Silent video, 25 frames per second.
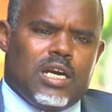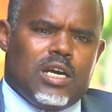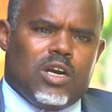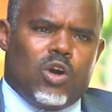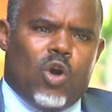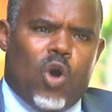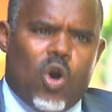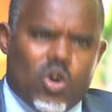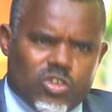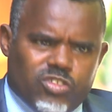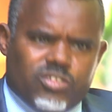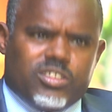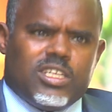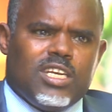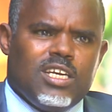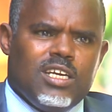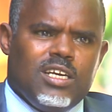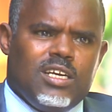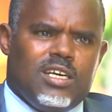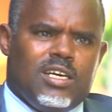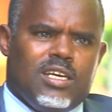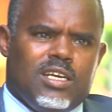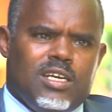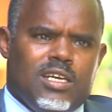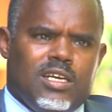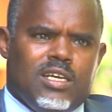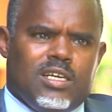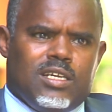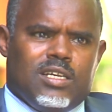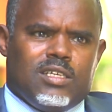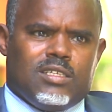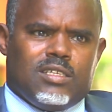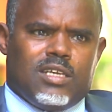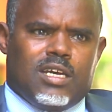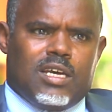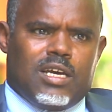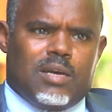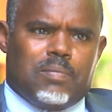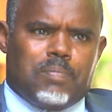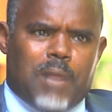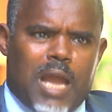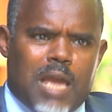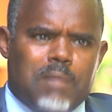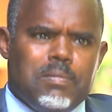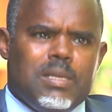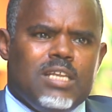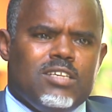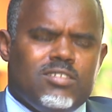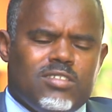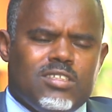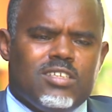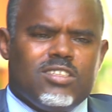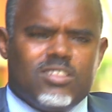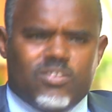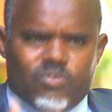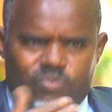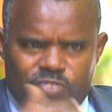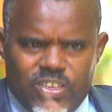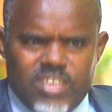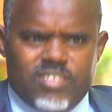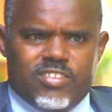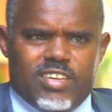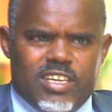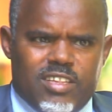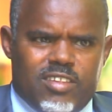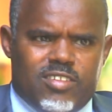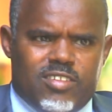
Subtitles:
hosting the Prime Minister's visit